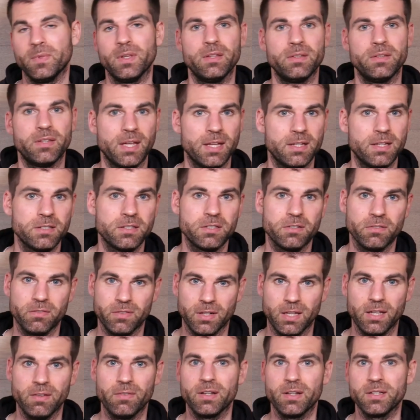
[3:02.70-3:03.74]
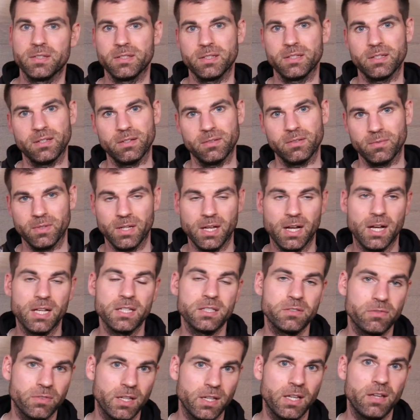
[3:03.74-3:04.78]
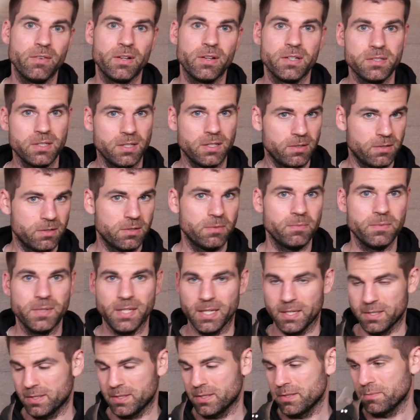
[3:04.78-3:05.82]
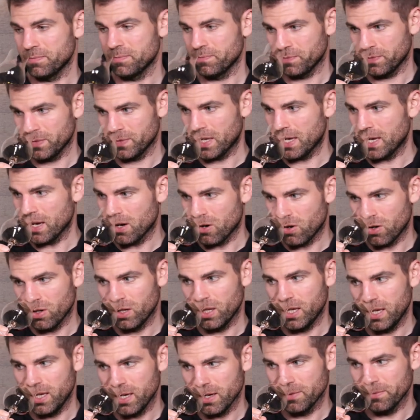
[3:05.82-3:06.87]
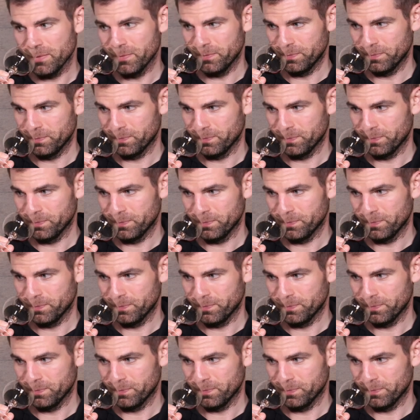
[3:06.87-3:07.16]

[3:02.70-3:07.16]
intense flavors, cask flavors, and yes, they are all here.